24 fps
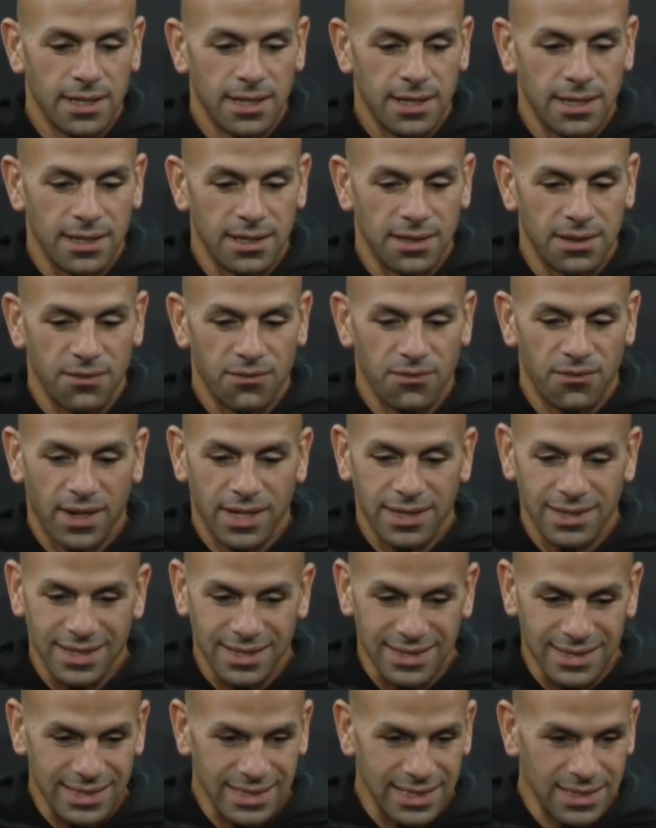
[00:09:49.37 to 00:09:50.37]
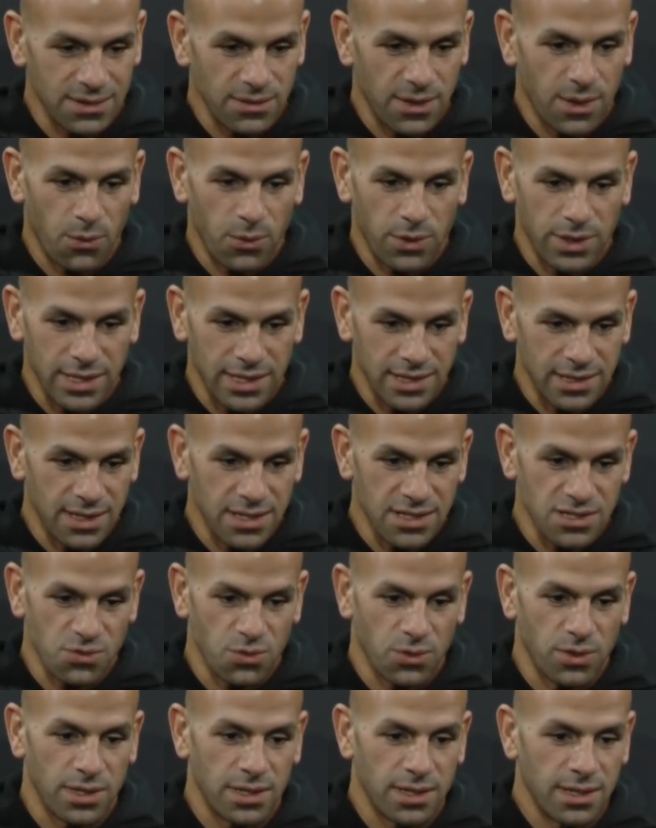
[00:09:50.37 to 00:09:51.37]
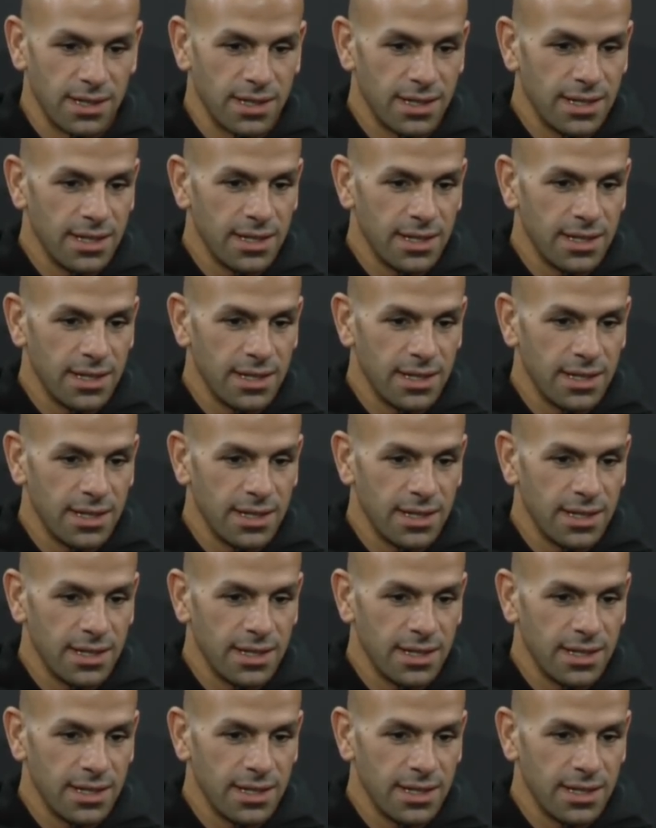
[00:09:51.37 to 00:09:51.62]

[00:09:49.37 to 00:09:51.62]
uh, find the lean that when he does win,